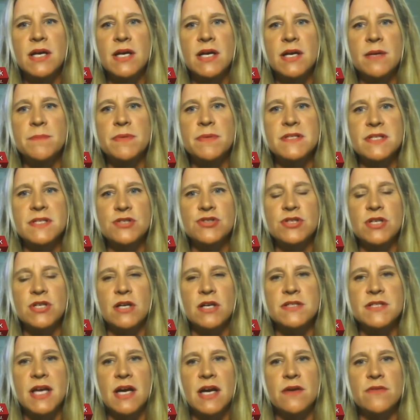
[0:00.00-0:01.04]
position
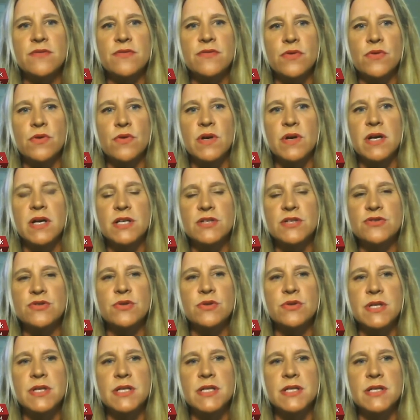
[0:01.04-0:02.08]
ourselves for a
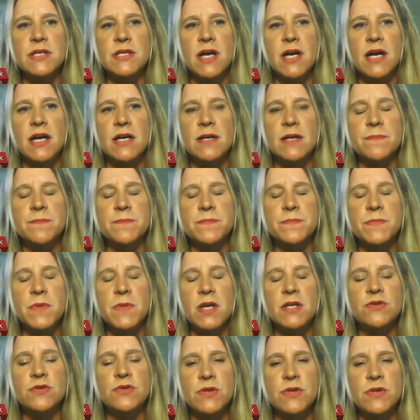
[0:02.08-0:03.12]
two year um,
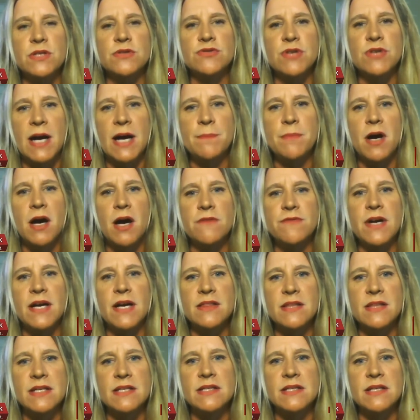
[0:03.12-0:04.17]
a two year drop off.
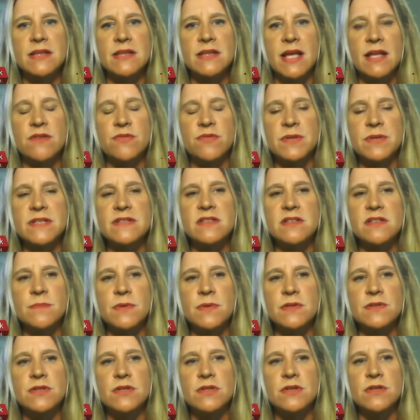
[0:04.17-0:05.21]
I think that that's
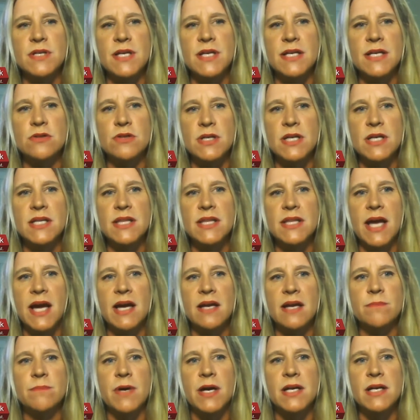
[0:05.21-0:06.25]
reasonable to look look at
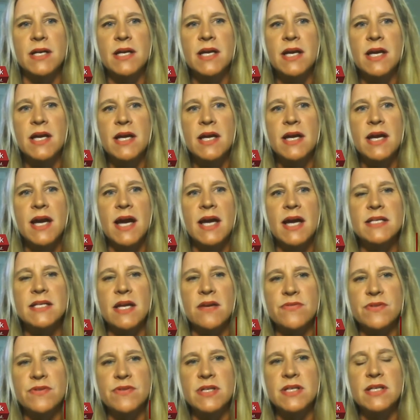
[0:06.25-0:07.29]
that, but I
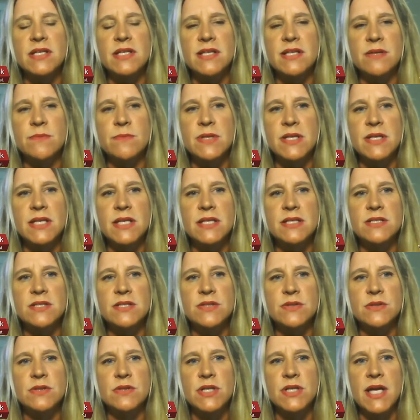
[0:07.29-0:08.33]
definitely think we need
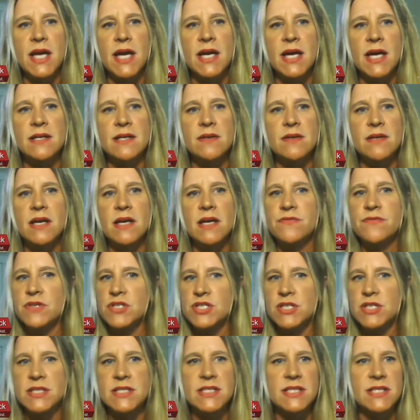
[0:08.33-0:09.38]
to look at
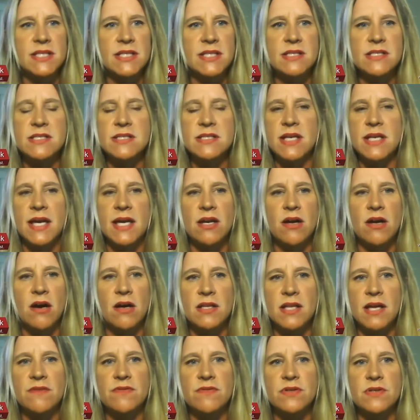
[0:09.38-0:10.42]
efficiencies at
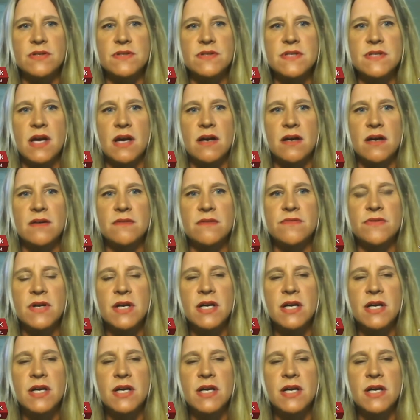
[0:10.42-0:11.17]
all levels of